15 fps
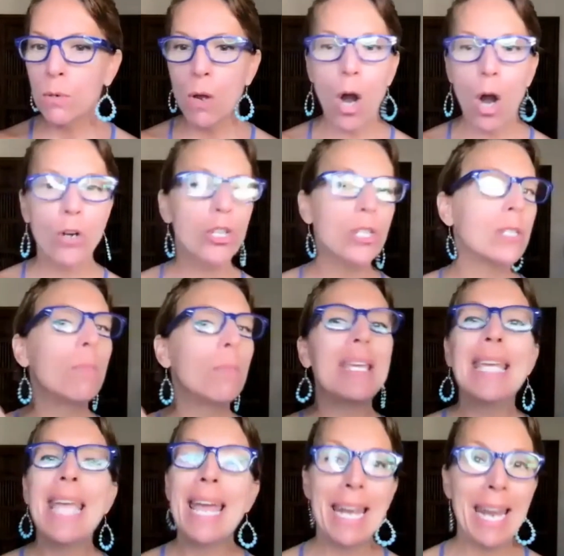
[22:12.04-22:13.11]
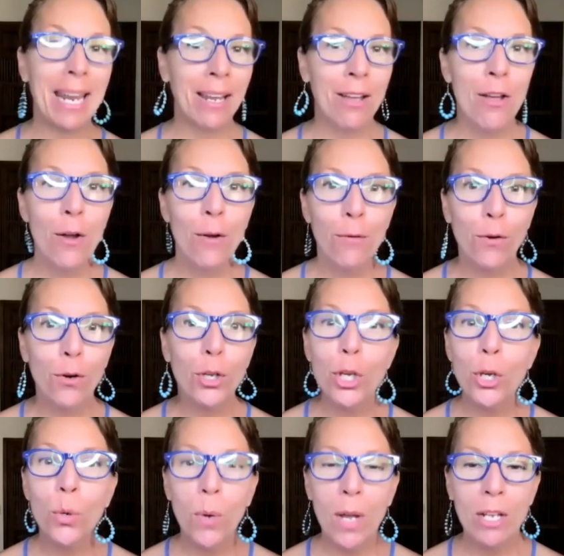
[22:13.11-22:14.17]
are just the beginning for
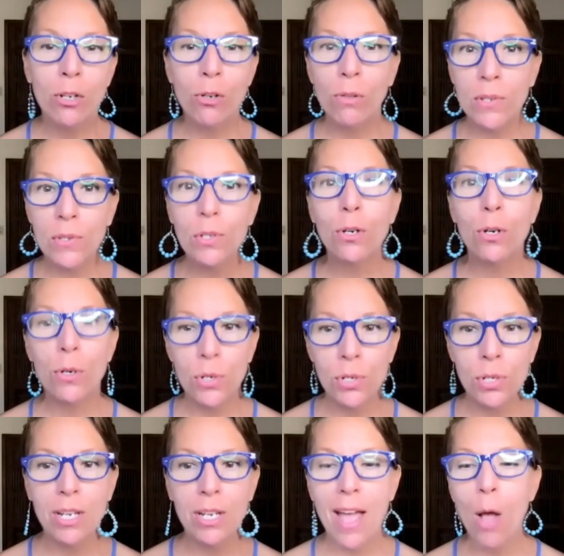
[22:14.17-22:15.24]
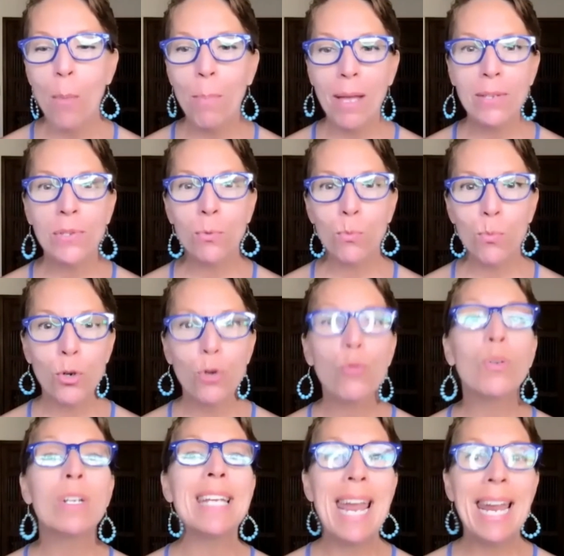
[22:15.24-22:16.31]
you and your listeners to help us
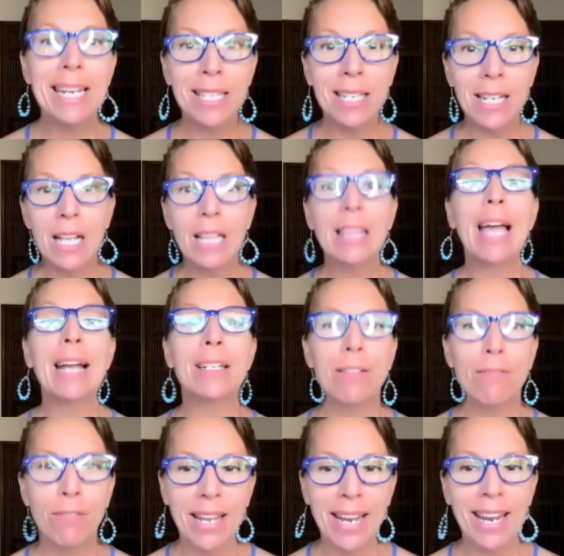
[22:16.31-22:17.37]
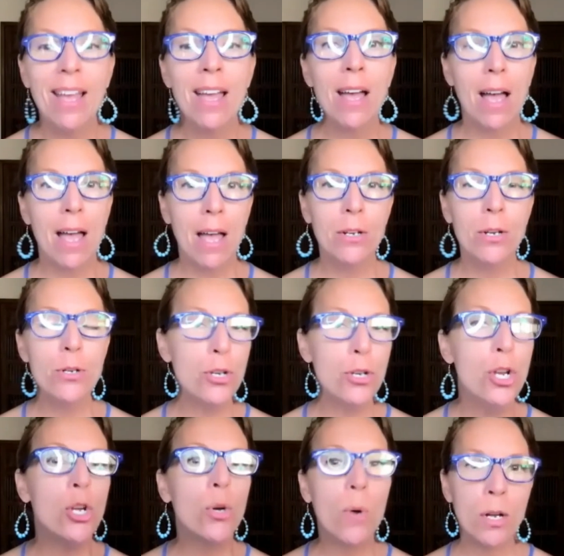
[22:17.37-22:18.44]
create collectively a
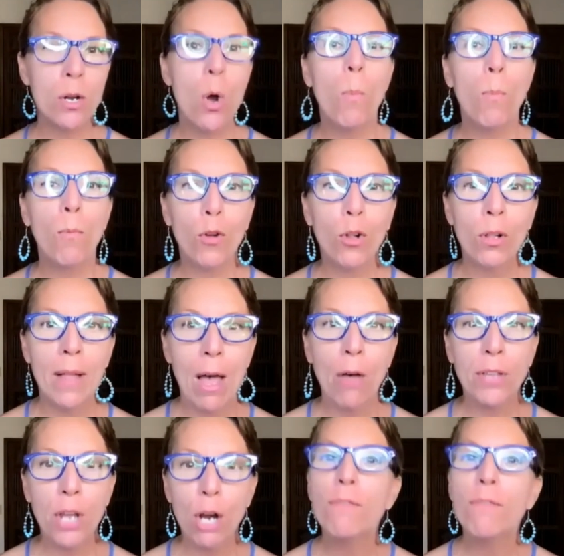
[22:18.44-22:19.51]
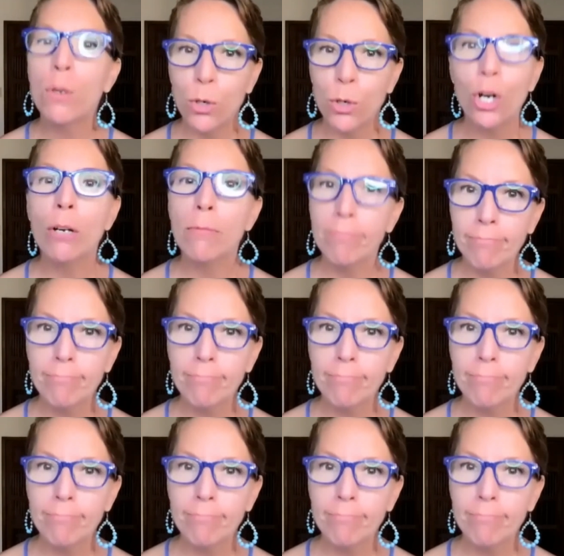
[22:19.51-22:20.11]
new and hopeful healthcare future.